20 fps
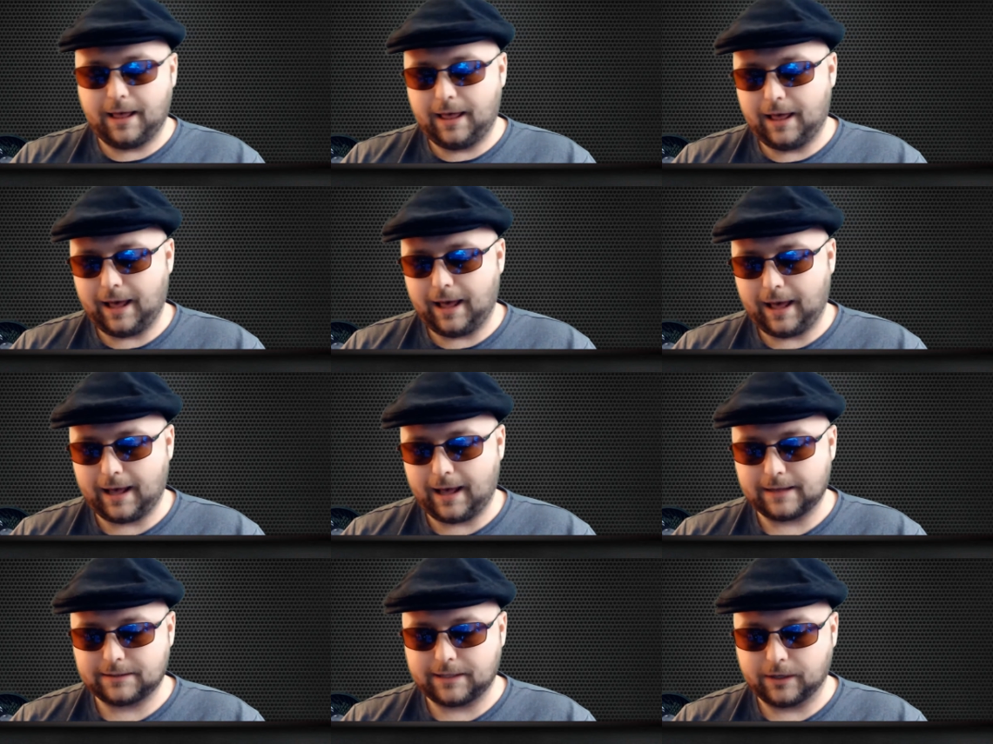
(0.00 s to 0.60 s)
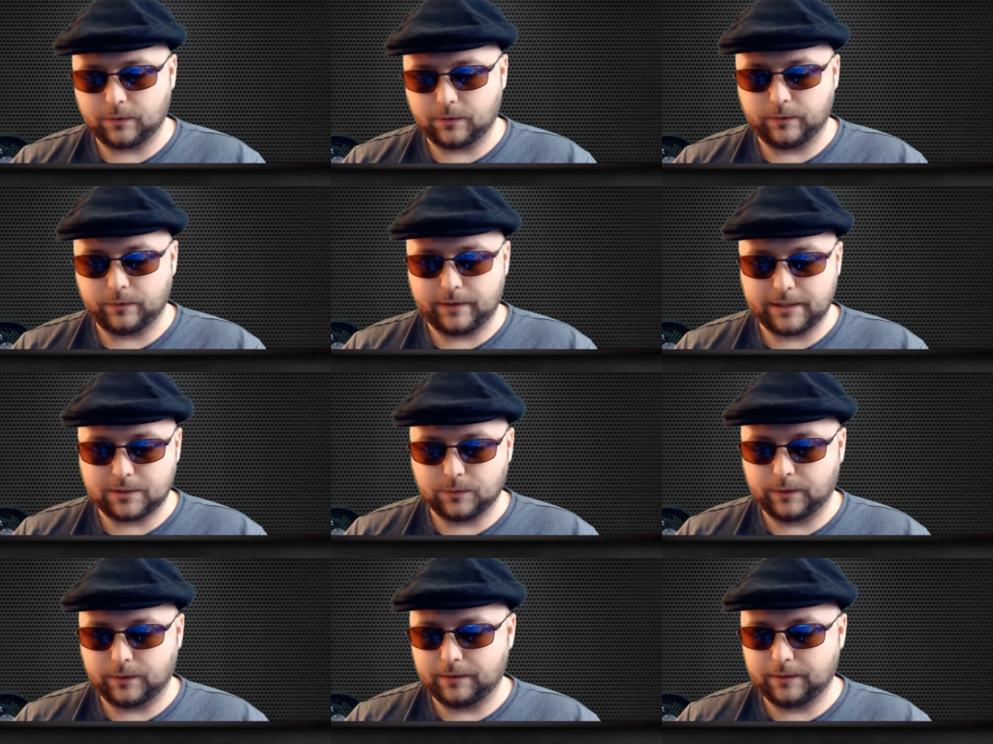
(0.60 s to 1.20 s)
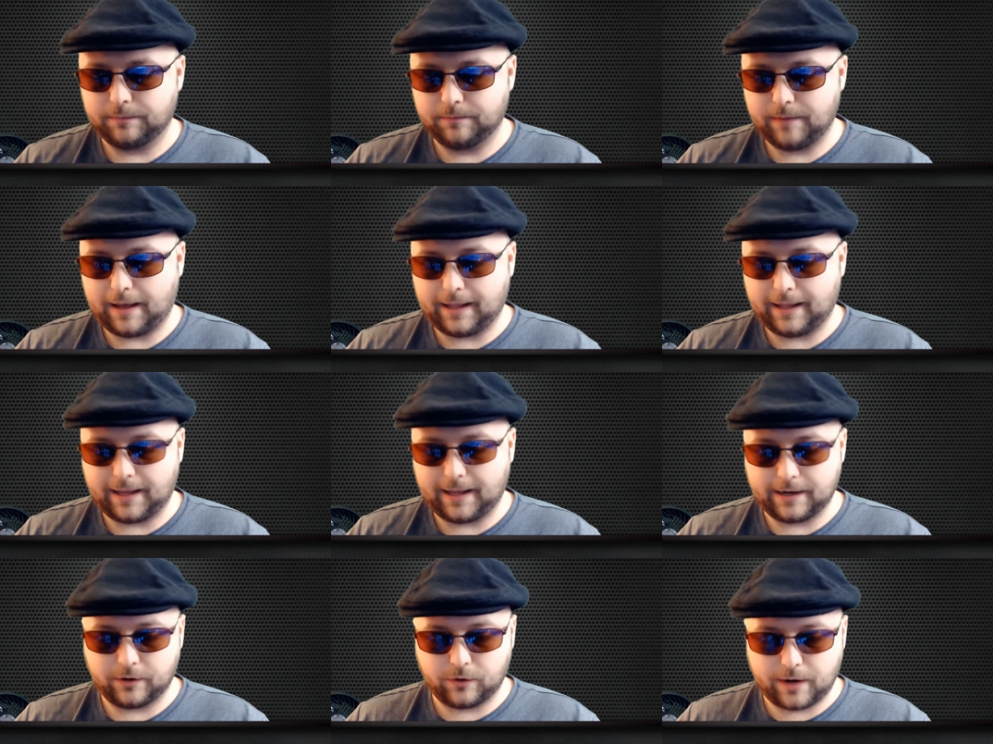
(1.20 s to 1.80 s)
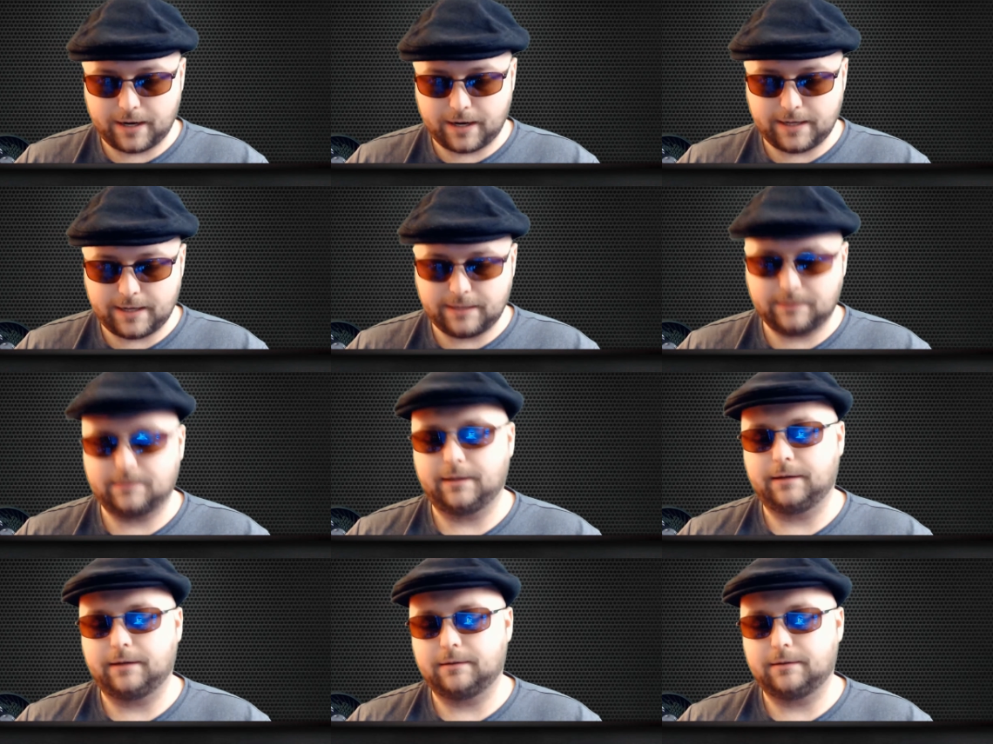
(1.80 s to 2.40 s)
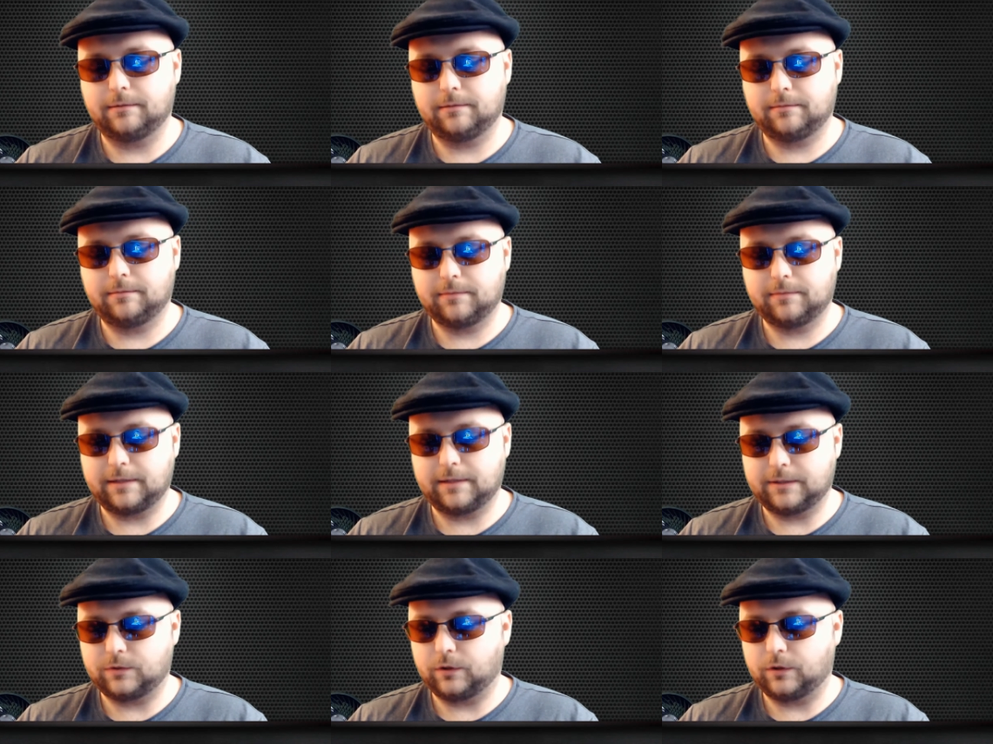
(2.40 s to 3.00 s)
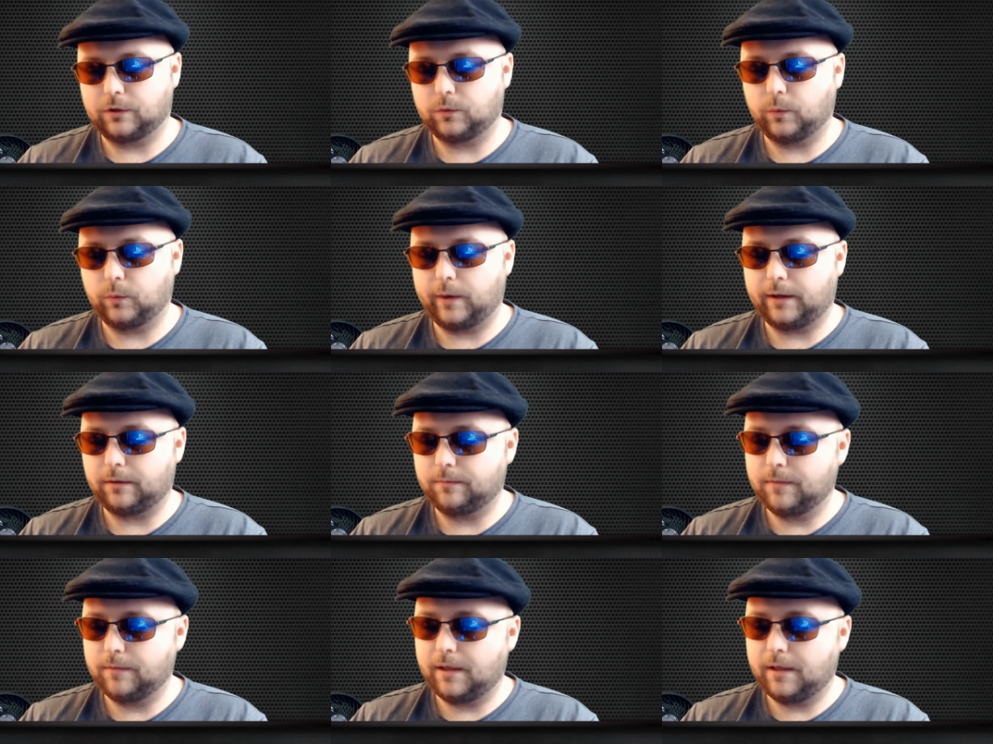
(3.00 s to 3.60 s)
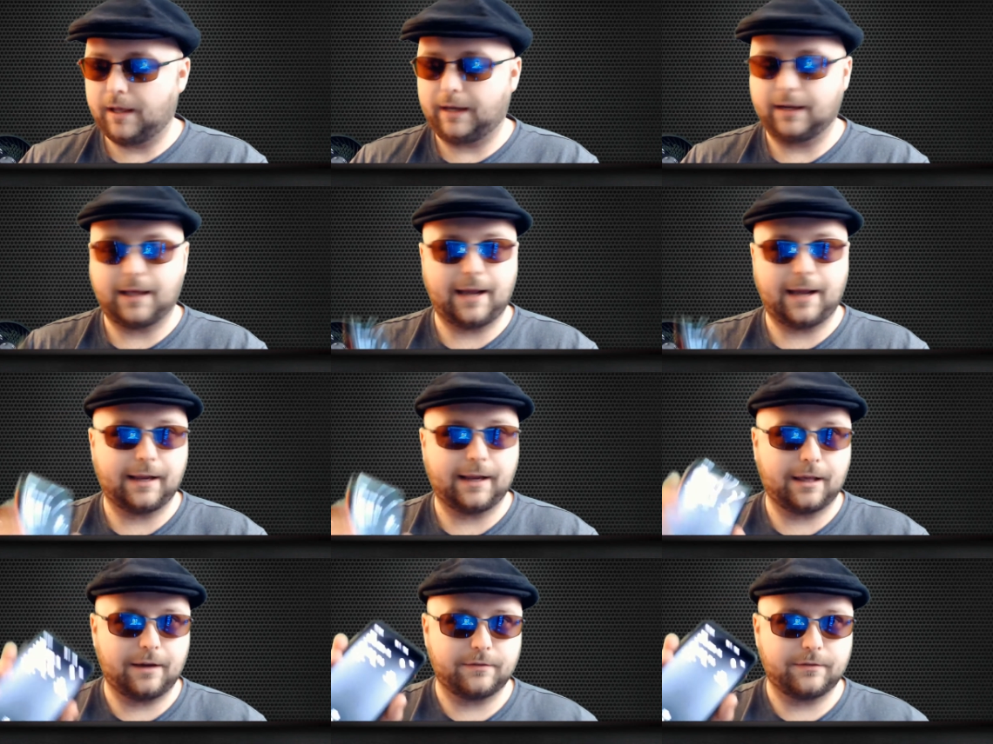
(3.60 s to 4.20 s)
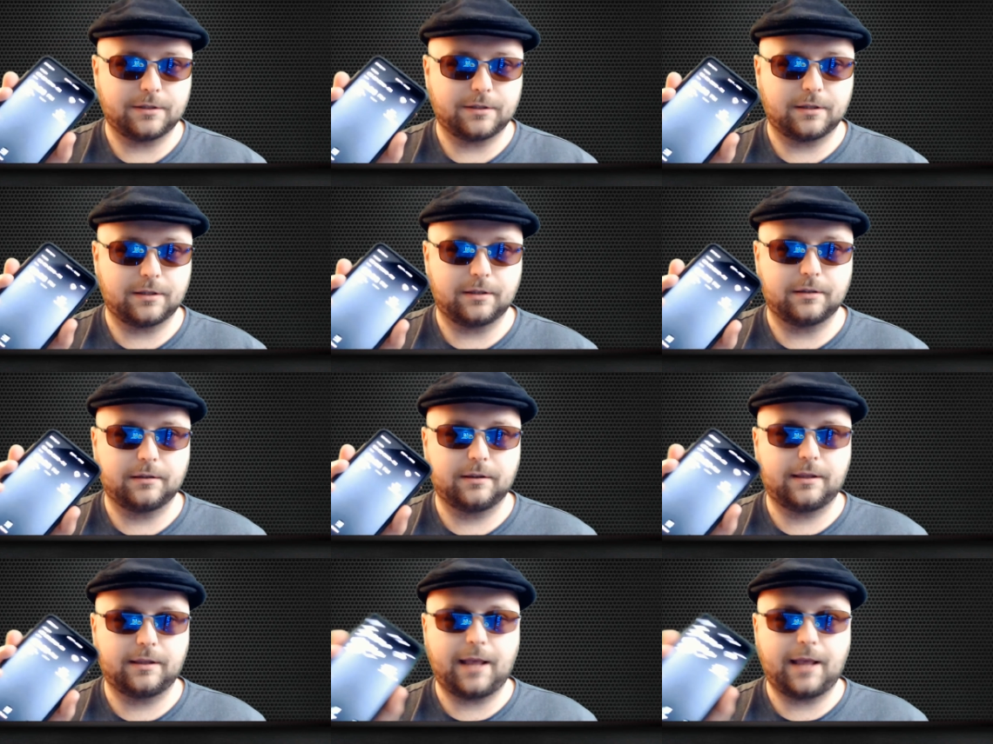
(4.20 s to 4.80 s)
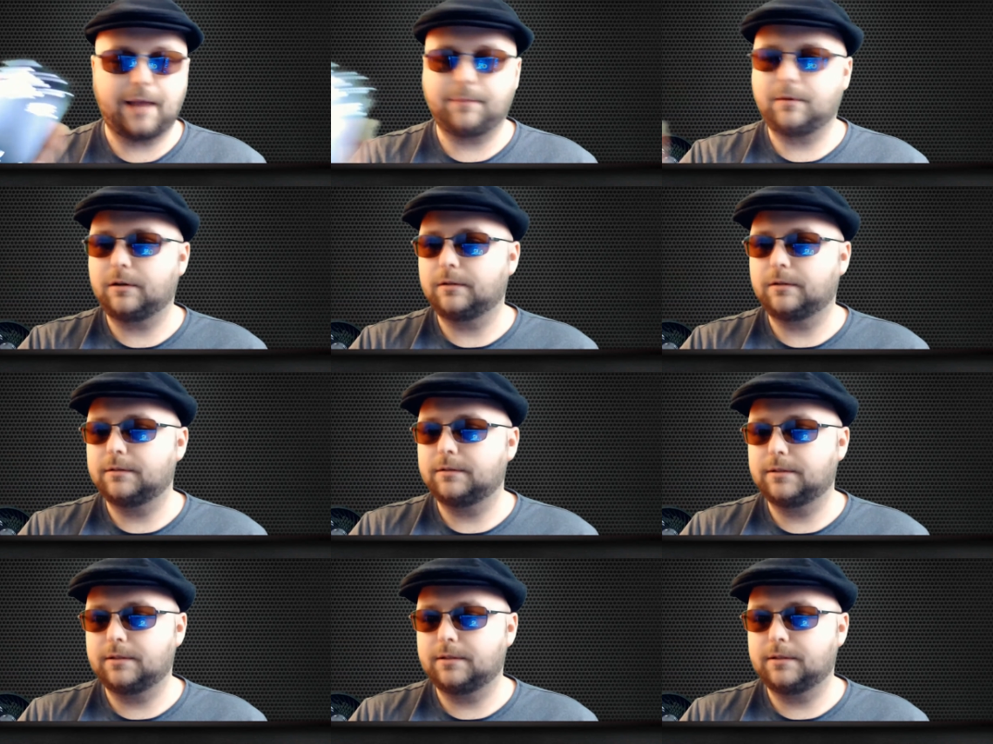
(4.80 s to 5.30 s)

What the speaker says: I stick with this one. I like grays, and this looked well, and it kind of covers the camera,